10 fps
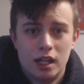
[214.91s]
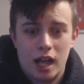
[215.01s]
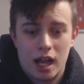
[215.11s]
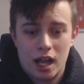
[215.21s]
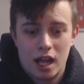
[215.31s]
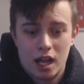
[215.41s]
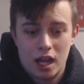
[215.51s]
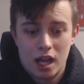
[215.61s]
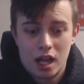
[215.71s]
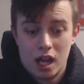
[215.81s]

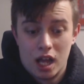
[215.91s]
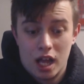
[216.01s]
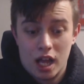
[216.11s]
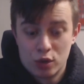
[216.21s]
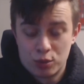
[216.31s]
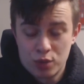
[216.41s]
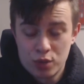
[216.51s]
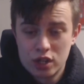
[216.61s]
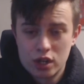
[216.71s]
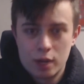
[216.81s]
it was
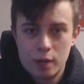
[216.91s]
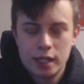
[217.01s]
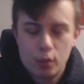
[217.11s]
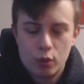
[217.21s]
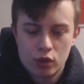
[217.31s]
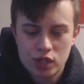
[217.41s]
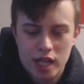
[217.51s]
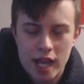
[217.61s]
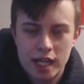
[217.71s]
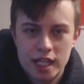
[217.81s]
pretty good. I mean, it wasn't
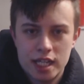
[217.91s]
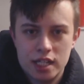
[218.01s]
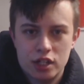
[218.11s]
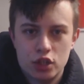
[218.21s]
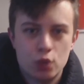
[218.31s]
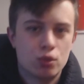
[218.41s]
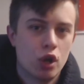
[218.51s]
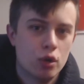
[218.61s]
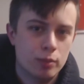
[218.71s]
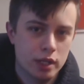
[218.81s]
any
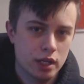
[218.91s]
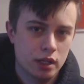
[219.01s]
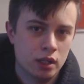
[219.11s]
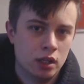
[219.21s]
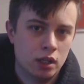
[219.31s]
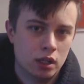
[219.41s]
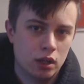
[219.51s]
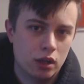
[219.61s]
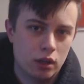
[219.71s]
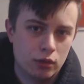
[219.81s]
utopia
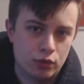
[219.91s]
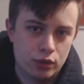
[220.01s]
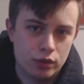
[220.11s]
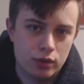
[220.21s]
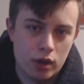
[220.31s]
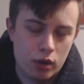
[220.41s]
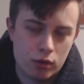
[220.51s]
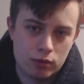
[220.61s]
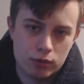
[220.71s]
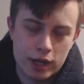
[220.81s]

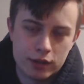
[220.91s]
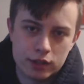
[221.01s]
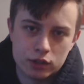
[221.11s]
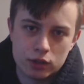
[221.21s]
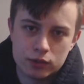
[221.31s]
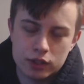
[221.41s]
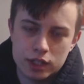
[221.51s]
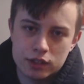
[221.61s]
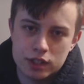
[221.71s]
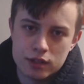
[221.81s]
or anything, because obviously
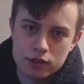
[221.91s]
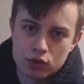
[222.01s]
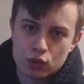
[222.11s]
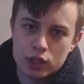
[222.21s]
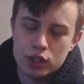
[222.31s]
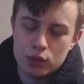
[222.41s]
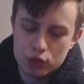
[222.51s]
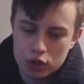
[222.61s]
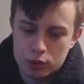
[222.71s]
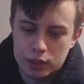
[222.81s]
in Series 3,
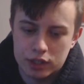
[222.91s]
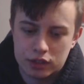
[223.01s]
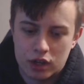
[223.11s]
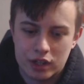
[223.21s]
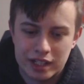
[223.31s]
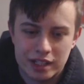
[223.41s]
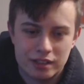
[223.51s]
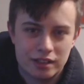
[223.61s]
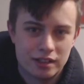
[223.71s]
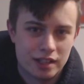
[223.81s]
utopia tied
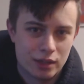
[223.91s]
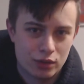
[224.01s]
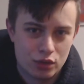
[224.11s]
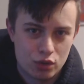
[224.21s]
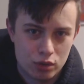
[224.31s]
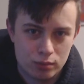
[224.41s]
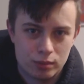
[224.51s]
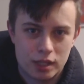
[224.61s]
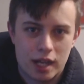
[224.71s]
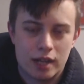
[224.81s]
into The Sound of the
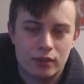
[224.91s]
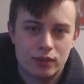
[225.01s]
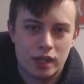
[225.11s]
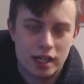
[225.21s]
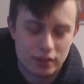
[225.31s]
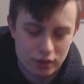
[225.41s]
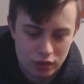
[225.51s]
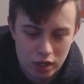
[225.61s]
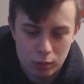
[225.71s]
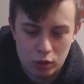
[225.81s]
Drums and The Last of the
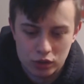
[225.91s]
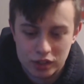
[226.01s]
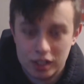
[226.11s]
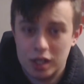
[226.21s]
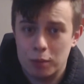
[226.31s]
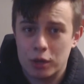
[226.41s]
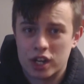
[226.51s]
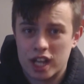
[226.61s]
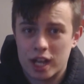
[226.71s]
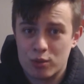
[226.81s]
Time Lords. But
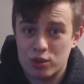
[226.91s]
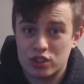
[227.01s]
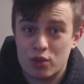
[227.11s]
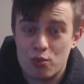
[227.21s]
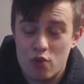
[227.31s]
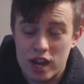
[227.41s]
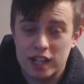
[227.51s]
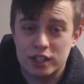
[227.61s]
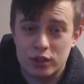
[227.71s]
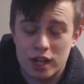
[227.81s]
it was a
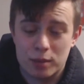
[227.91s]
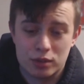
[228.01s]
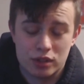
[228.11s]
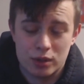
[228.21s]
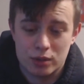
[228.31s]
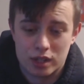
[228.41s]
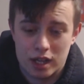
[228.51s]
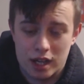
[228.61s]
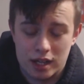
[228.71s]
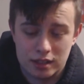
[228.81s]
really good episode,
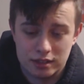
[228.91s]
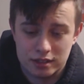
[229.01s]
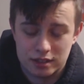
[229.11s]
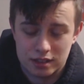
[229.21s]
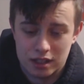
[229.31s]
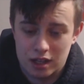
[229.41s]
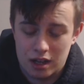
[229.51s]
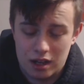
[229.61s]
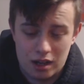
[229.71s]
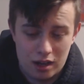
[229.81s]
and
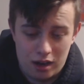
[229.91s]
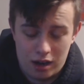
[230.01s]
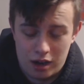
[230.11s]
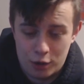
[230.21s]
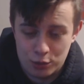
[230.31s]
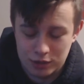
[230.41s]
I